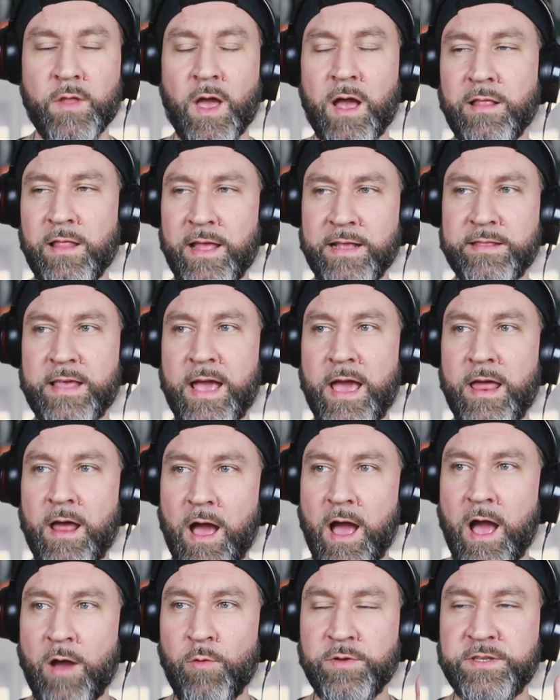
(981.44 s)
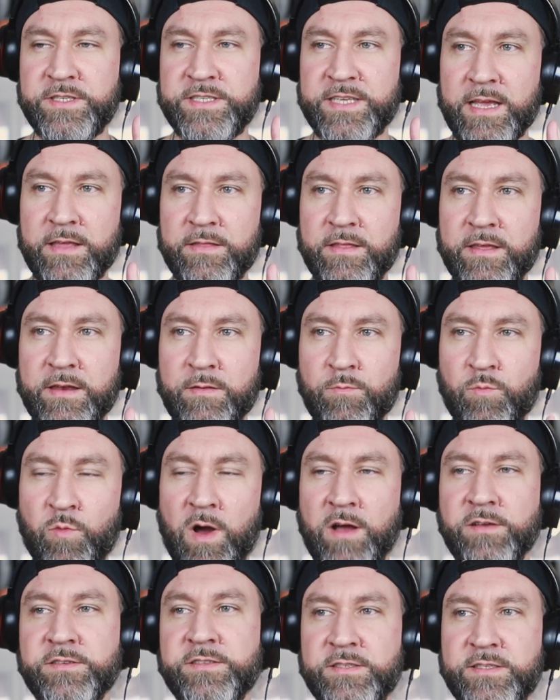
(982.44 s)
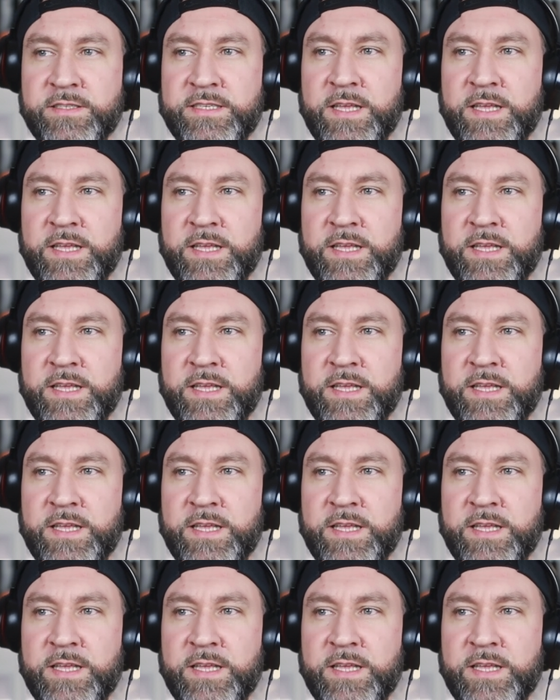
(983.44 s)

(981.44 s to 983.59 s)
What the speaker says: I like that. I would say that whilst